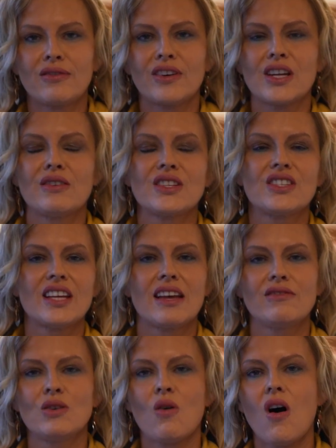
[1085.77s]
for you and
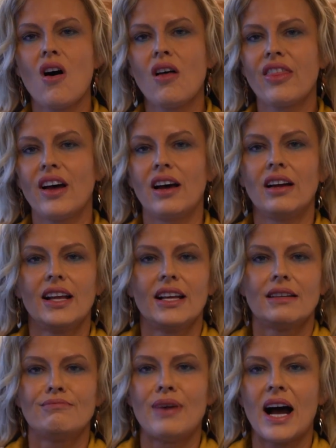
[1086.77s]
save you all the
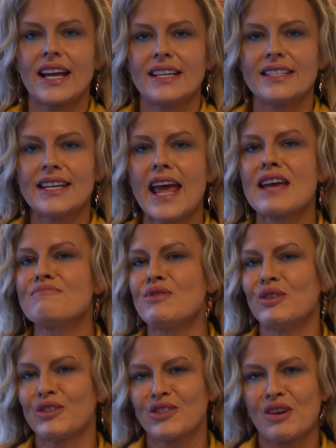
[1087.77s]
buying tables,